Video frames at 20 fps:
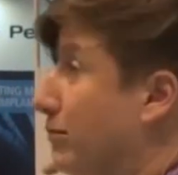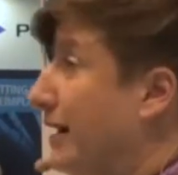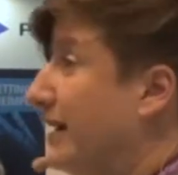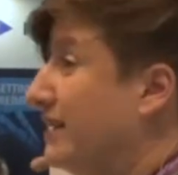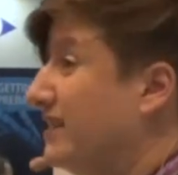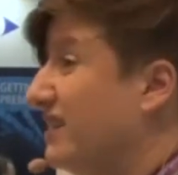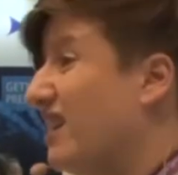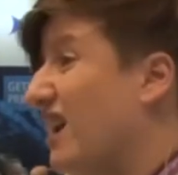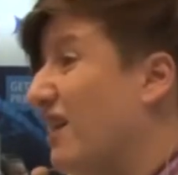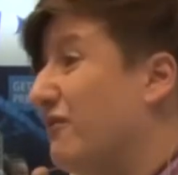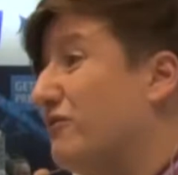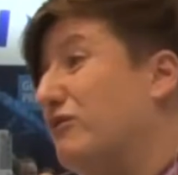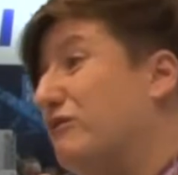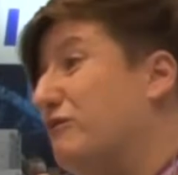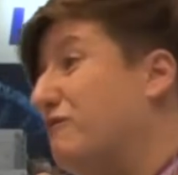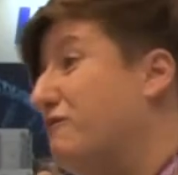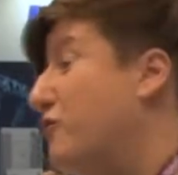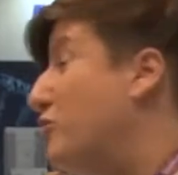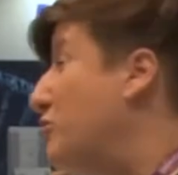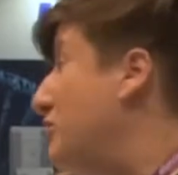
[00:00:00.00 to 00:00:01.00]
pregnant after
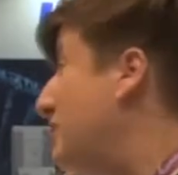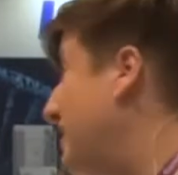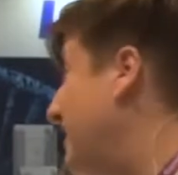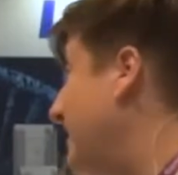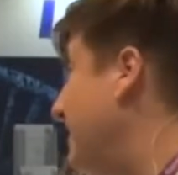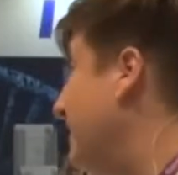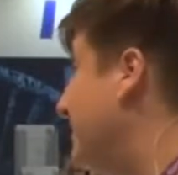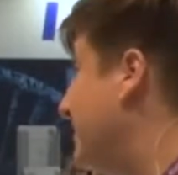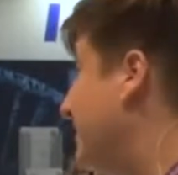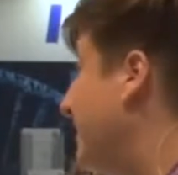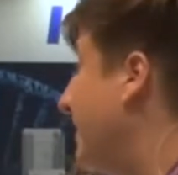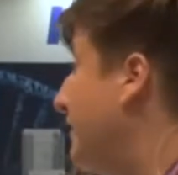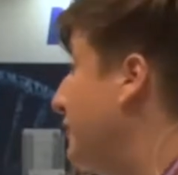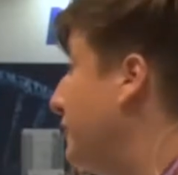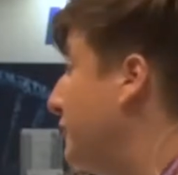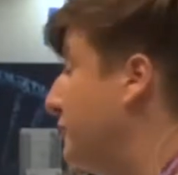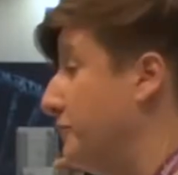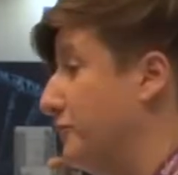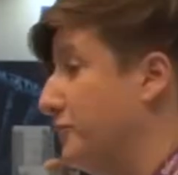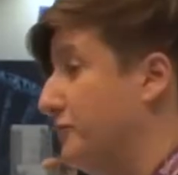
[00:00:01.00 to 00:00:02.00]
14
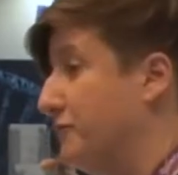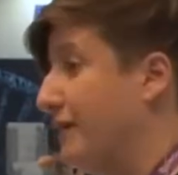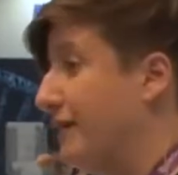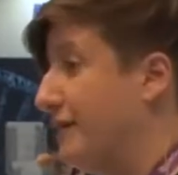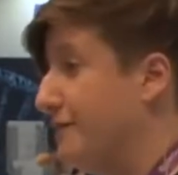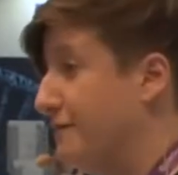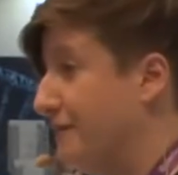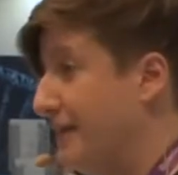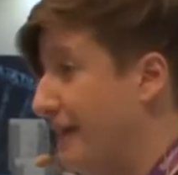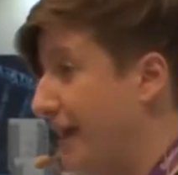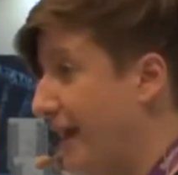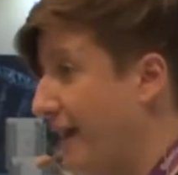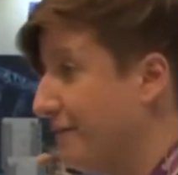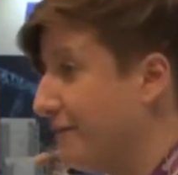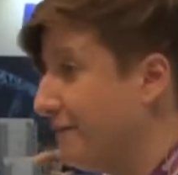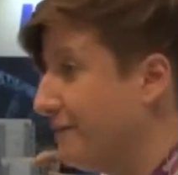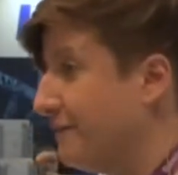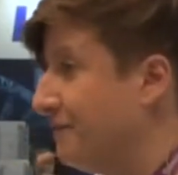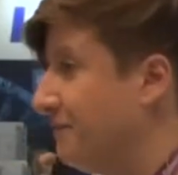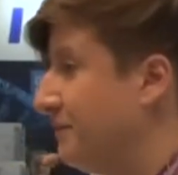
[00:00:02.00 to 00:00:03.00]
cycles of
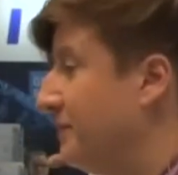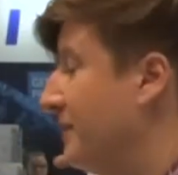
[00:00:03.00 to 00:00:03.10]
IVF.